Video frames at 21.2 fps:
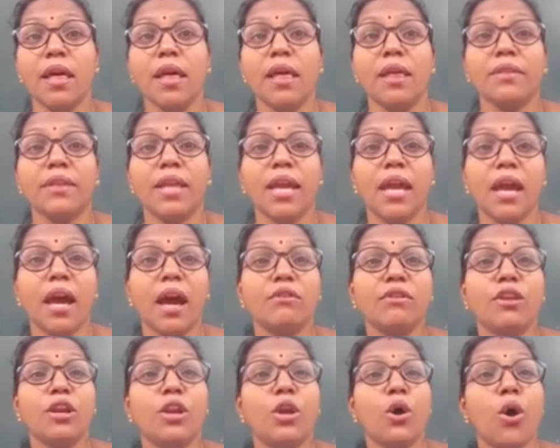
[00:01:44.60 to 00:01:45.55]
they
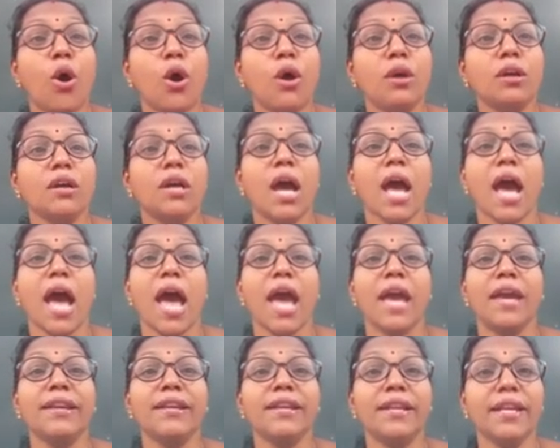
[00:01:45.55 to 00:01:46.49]
have long
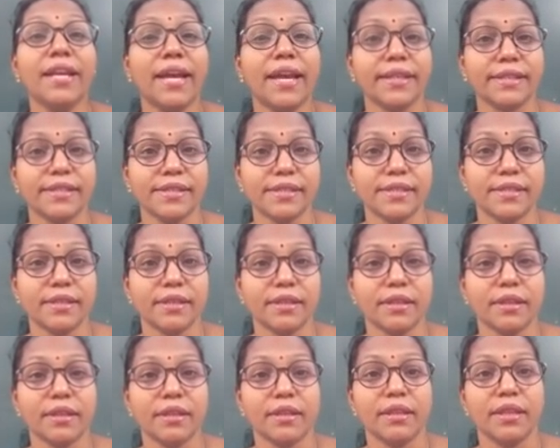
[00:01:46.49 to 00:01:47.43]
hind legs.
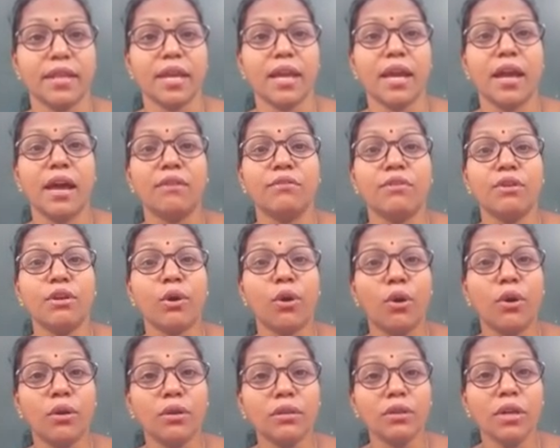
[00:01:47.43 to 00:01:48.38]
They have
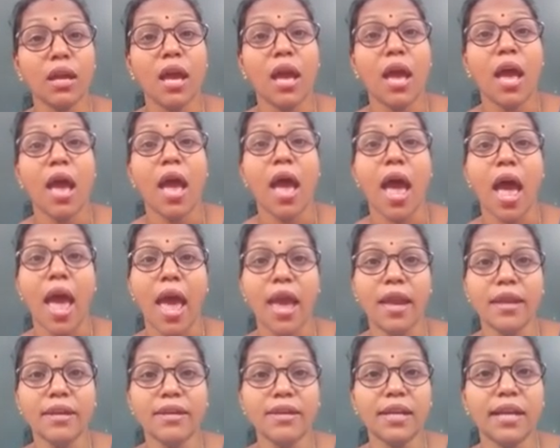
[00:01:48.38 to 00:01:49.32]
long
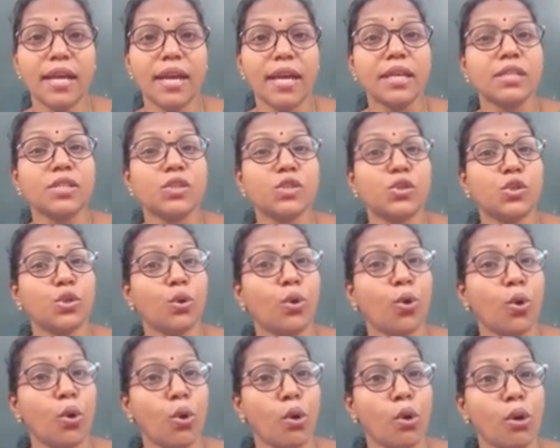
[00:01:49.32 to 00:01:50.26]
hind legs
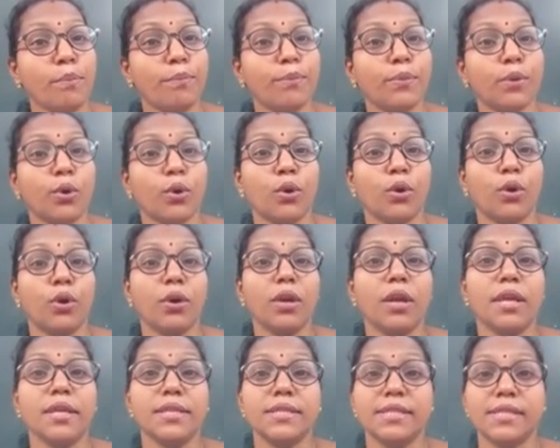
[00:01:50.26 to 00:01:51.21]
to hop
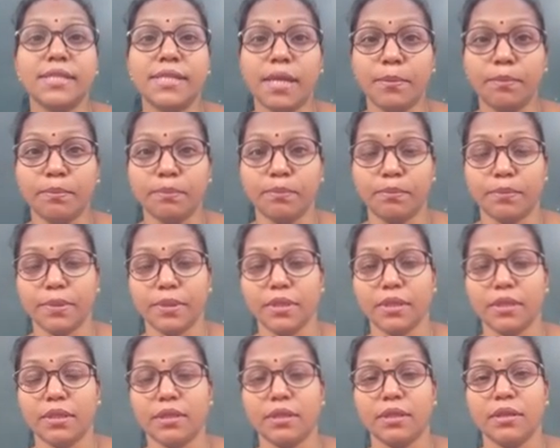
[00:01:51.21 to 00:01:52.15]
or jump.
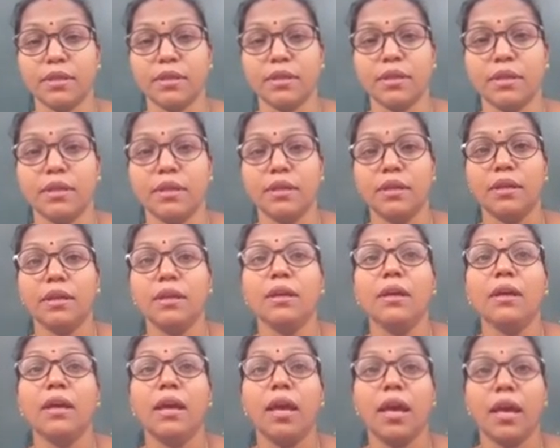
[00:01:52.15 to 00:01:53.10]

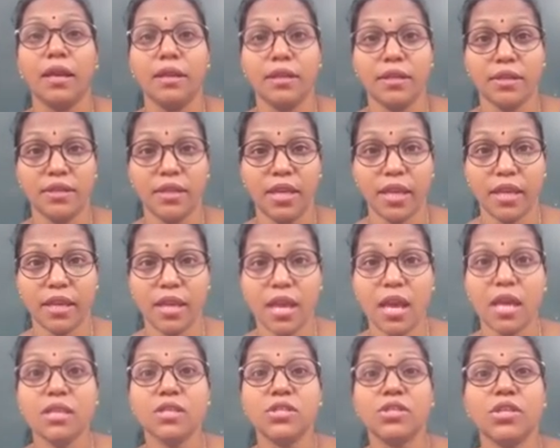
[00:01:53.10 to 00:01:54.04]
And they
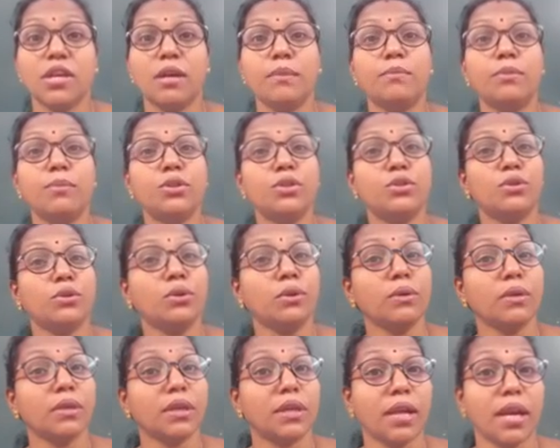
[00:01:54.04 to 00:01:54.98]
can jump
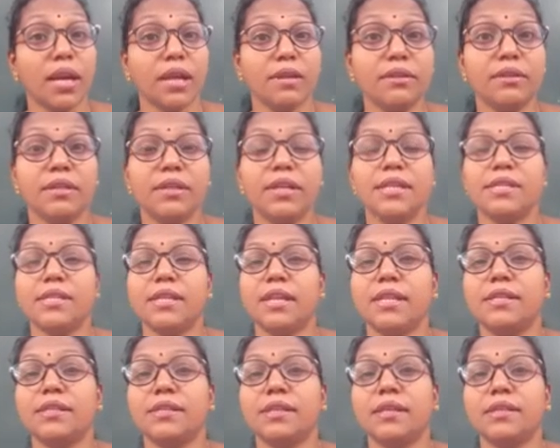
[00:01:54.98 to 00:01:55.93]
to great
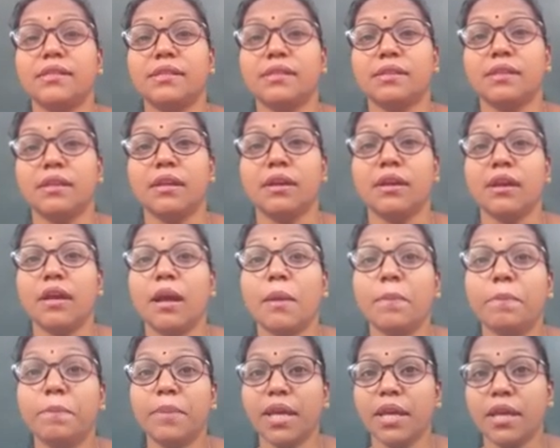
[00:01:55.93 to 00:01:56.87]
distances
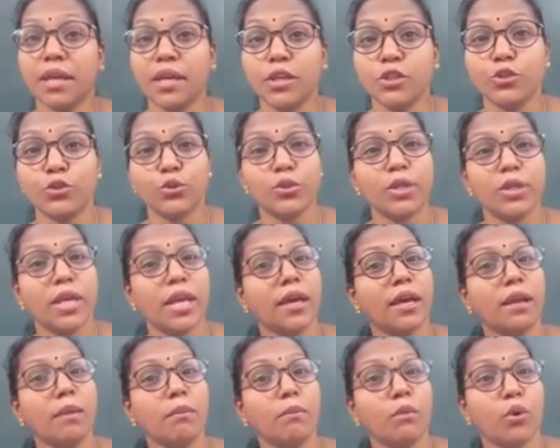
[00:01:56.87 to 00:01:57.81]
comparing to
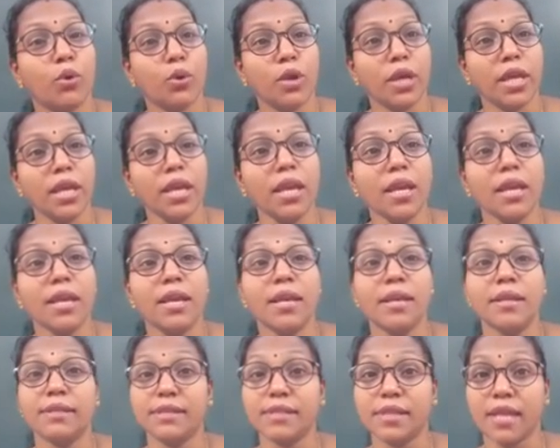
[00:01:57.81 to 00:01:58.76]
their body
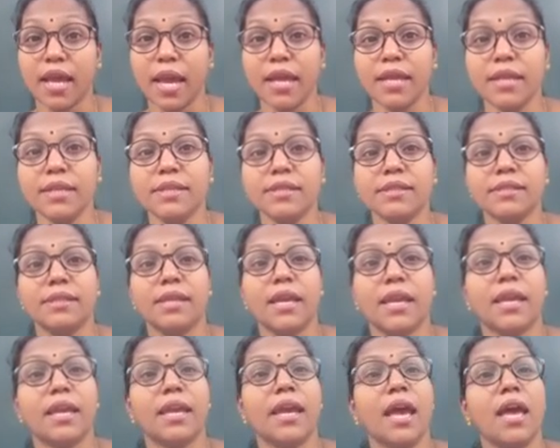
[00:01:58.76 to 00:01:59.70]
size.
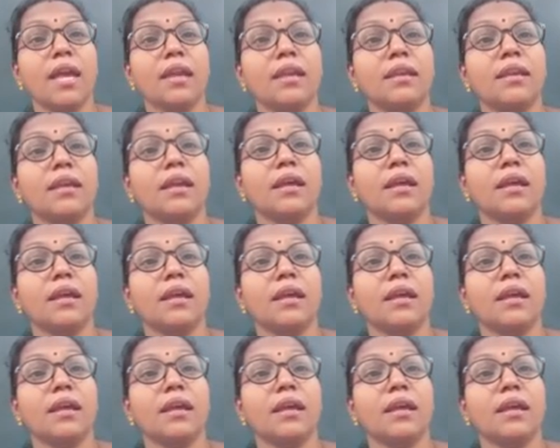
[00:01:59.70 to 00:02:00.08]
They can